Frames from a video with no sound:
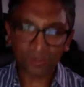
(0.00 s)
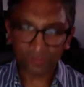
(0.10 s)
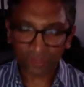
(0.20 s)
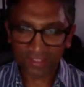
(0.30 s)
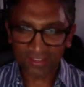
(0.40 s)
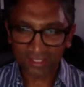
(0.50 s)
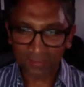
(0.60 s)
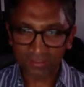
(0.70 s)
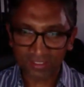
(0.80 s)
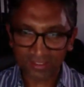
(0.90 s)
of your
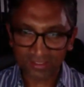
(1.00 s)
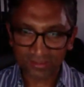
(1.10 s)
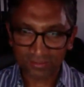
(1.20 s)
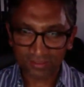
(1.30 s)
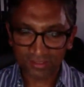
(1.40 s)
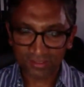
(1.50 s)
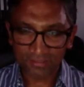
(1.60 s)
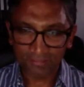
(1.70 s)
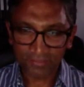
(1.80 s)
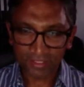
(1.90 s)
antihypertensives
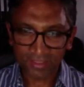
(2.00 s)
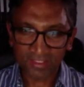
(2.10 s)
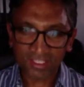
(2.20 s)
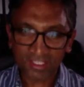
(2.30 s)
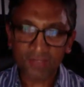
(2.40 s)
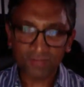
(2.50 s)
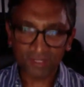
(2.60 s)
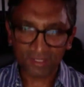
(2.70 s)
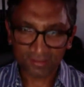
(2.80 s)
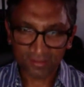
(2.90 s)
in the
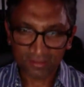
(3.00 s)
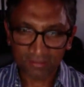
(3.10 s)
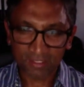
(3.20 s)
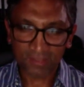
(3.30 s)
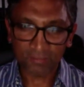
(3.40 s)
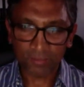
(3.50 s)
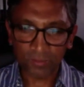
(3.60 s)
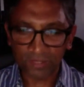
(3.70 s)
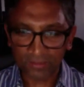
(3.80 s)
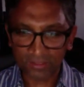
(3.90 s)
evening may improve
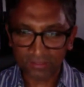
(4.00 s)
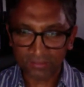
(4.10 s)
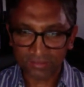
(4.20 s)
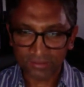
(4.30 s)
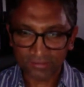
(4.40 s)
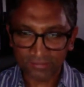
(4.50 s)
outcomes.